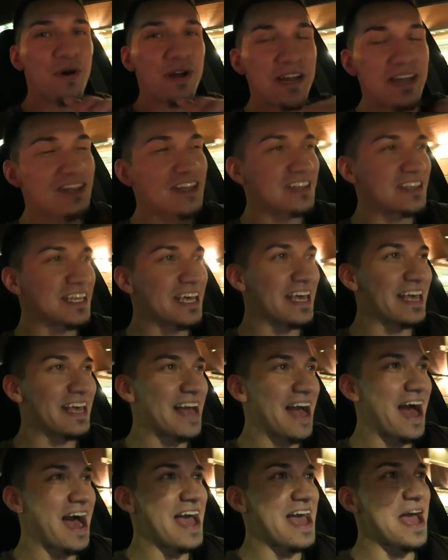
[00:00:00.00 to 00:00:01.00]
one other
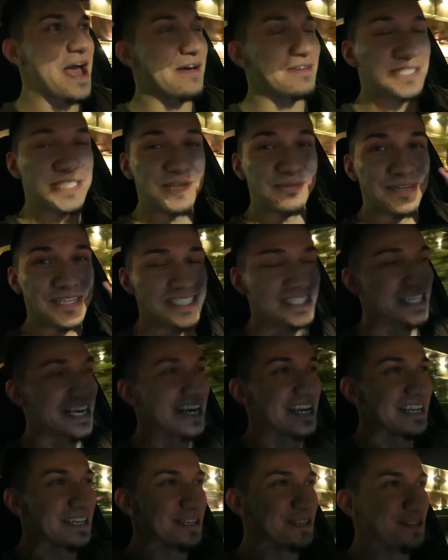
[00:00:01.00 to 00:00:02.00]
thing. I have some
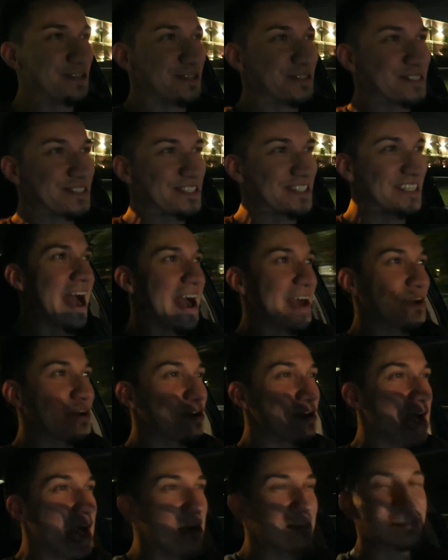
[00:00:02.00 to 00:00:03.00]
exciting news. I don't
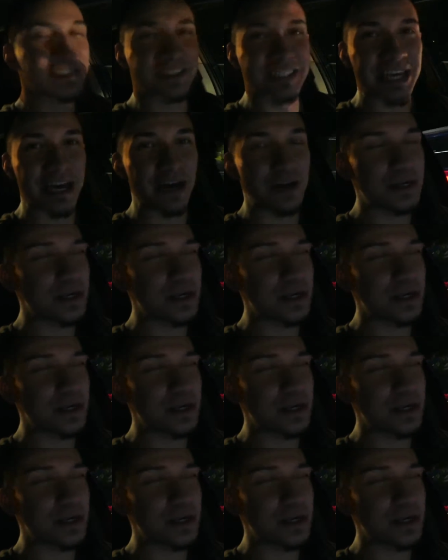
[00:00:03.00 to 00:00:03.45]
know how to tell